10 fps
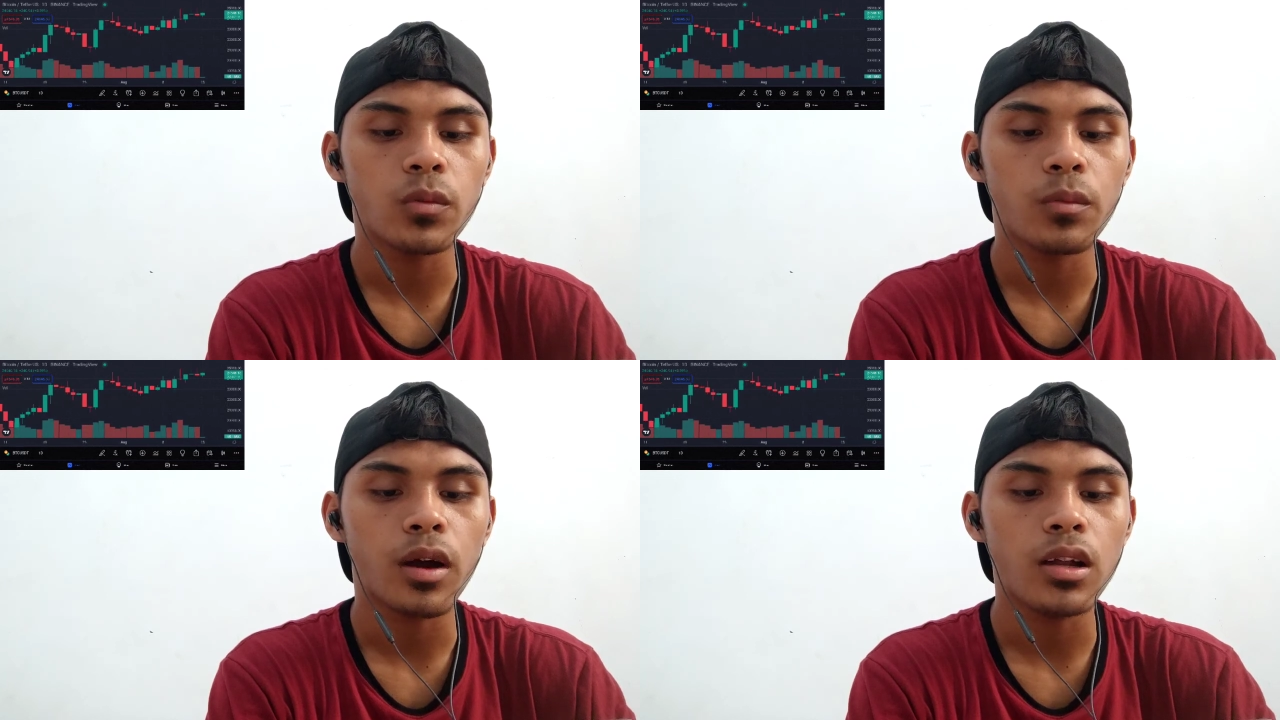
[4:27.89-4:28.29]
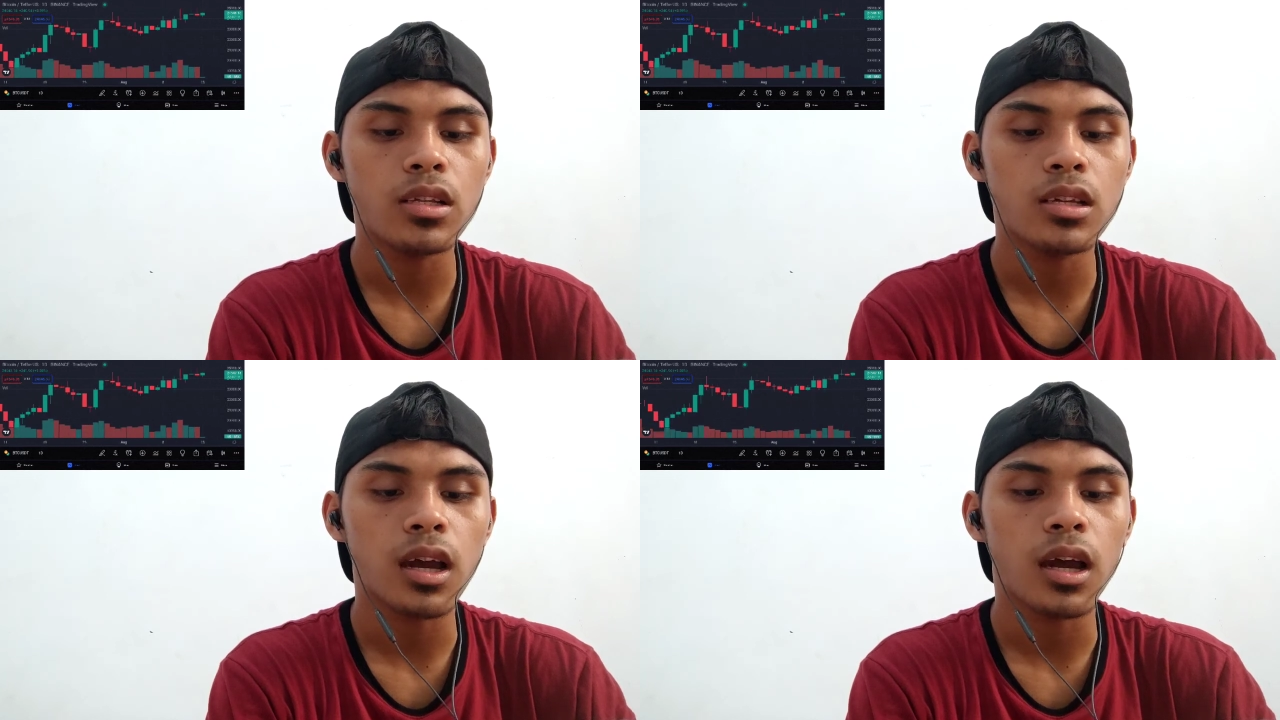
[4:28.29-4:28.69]

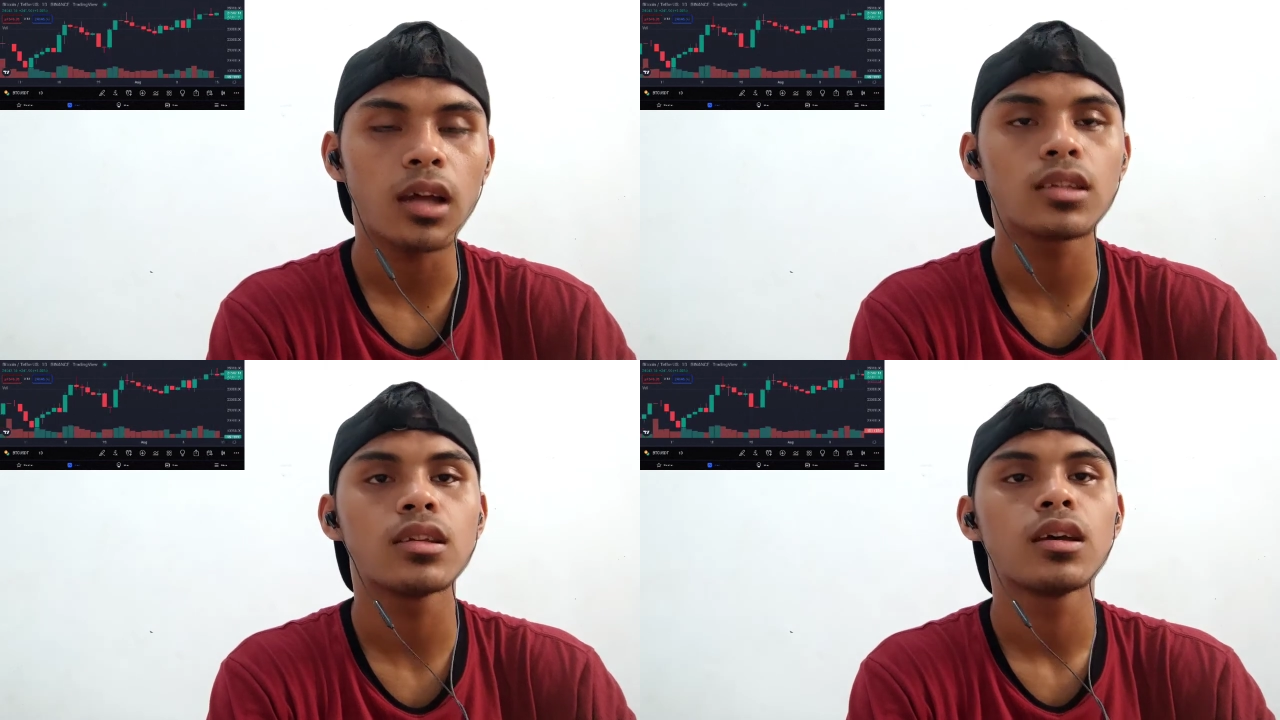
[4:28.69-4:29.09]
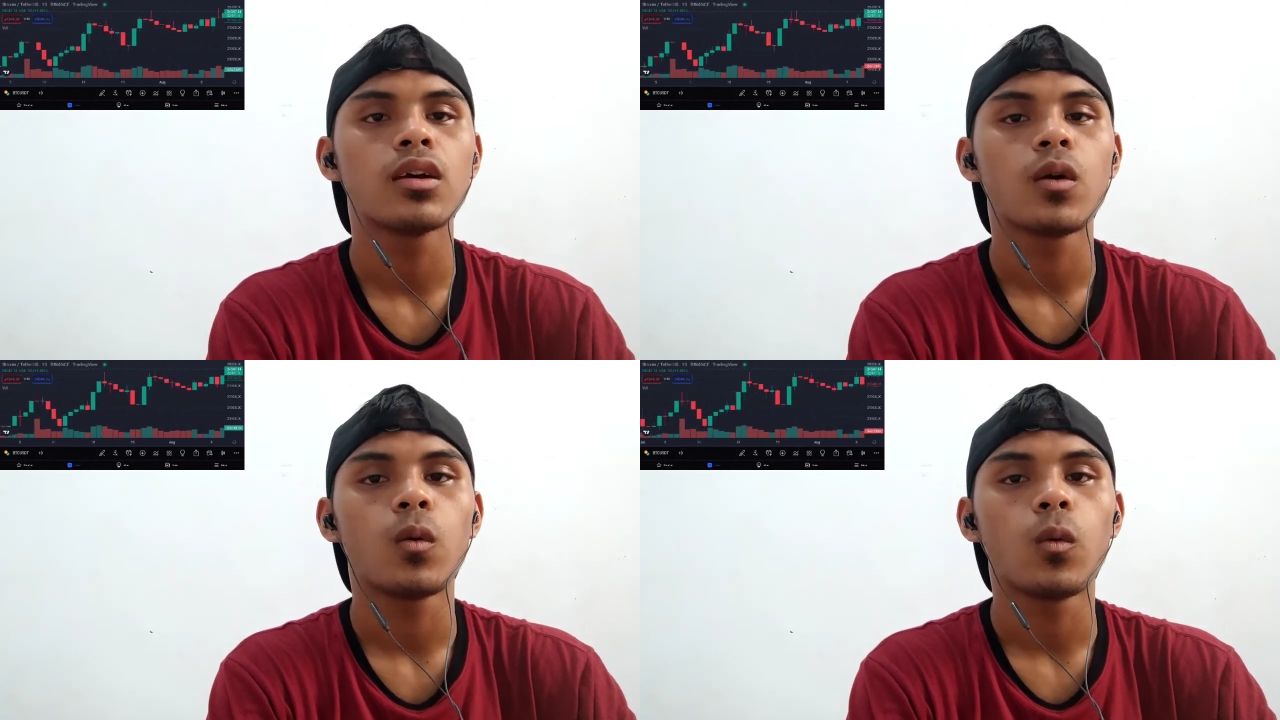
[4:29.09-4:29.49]
much as
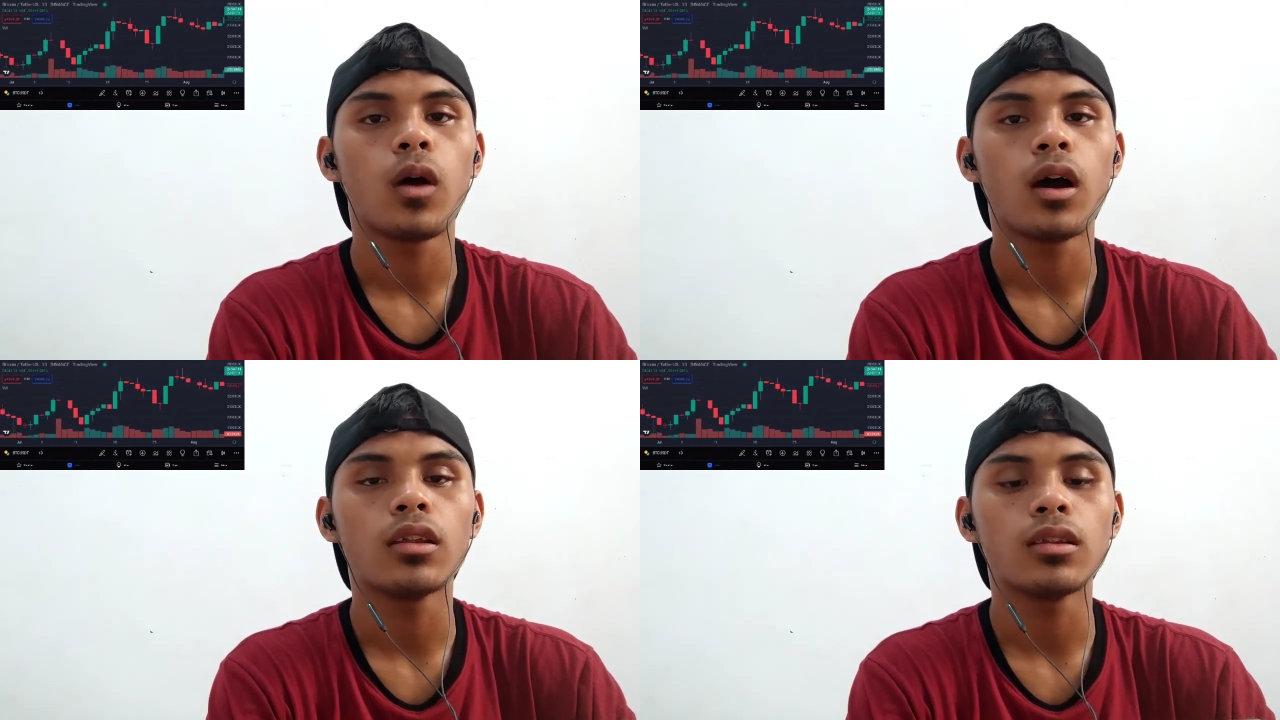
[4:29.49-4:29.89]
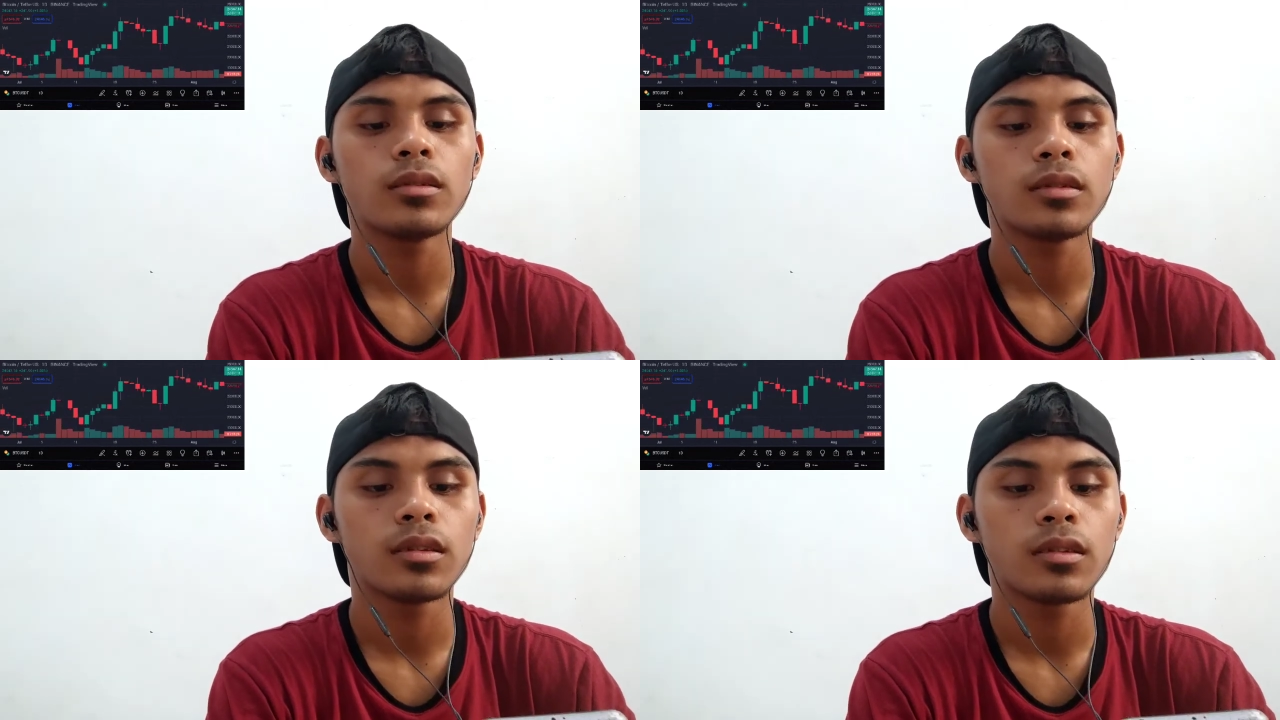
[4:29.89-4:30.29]
one